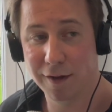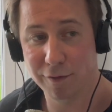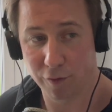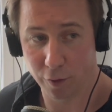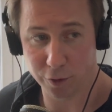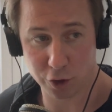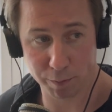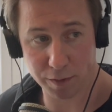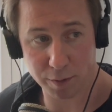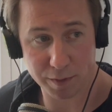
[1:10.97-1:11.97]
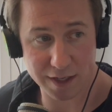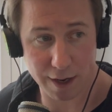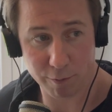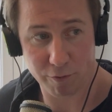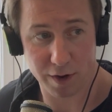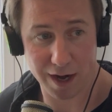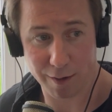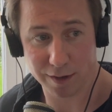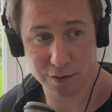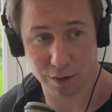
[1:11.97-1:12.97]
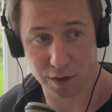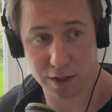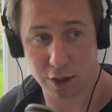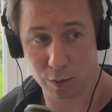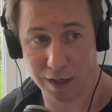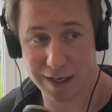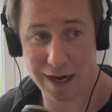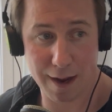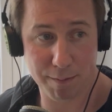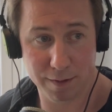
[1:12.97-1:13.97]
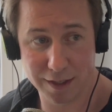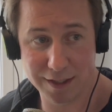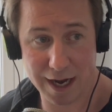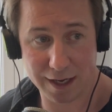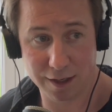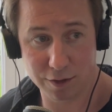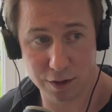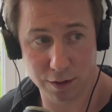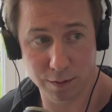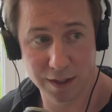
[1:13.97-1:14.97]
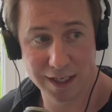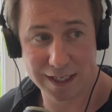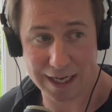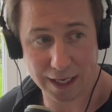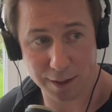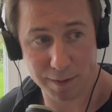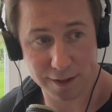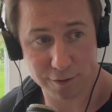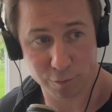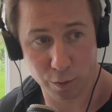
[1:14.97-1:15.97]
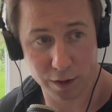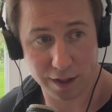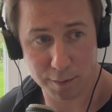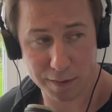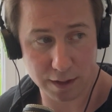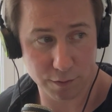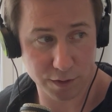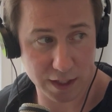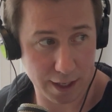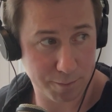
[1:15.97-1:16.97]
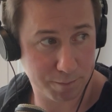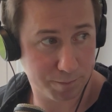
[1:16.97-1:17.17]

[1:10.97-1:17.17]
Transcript: for jumping up and down for an hour so that you can nap and dad can do 90 minutes of work in the middle of the day.